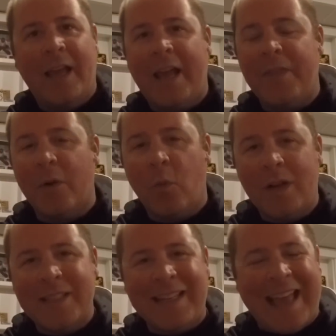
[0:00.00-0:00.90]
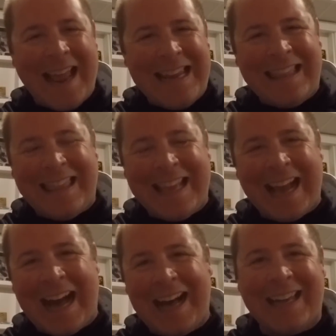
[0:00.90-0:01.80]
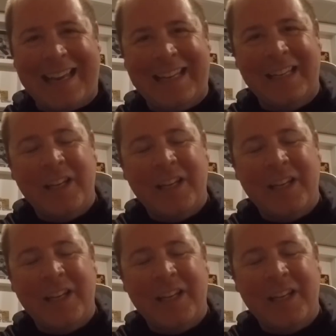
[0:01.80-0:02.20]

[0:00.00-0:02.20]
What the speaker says: And there wasn't anything on it.